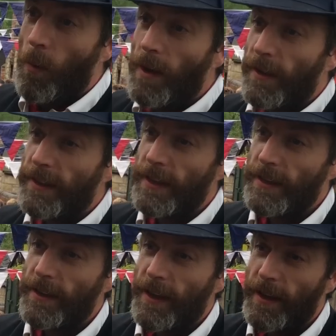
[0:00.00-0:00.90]
Well, I think
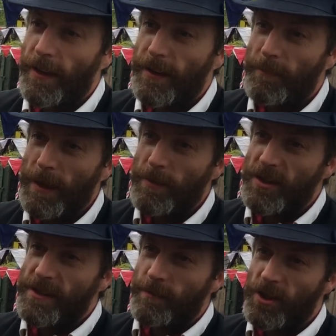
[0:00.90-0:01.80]

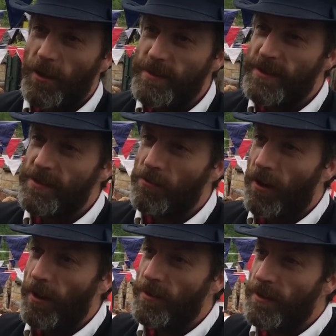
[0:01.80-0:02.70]
Beamish is sometimes
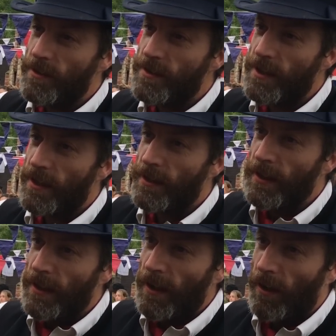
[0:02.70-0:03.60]
described as
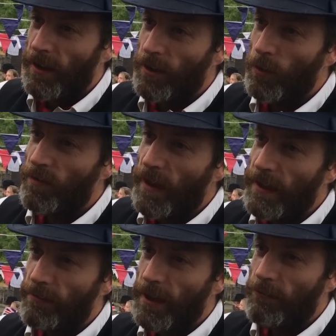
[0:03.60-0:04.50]
like your
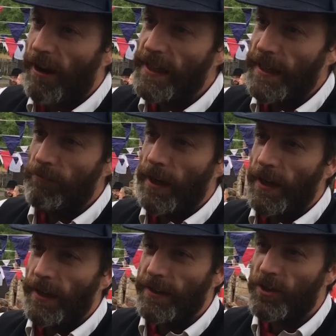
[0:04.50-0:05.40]
favourite granny.
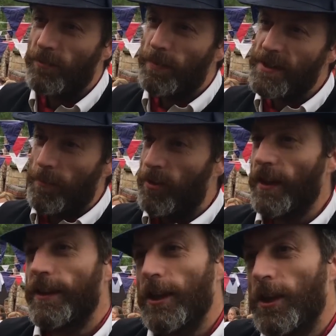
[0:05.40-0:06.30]
It should be
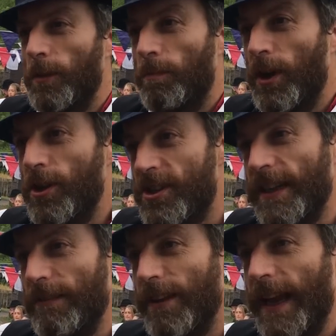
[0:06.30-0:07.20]
something that you
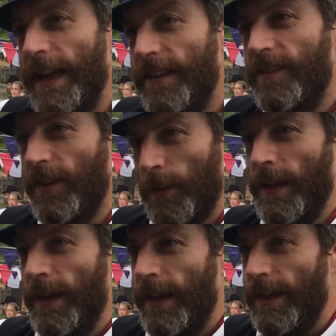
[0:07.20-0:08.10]
personally relate to.
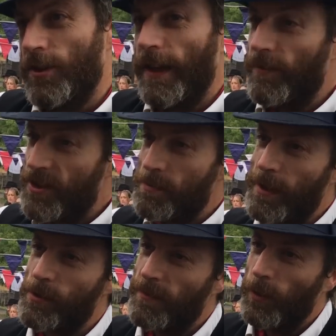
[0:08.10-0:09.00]
It should have the
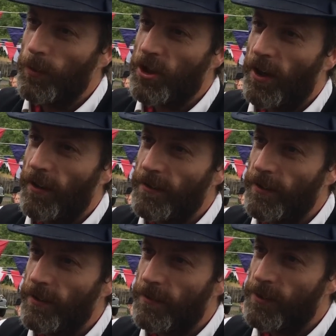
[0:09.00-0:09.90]
smells of your
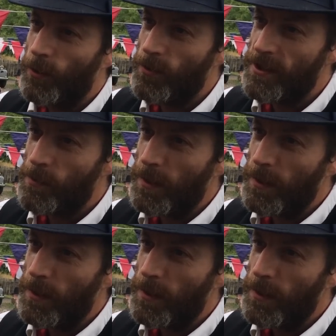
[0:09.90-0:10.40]
childhood, and of course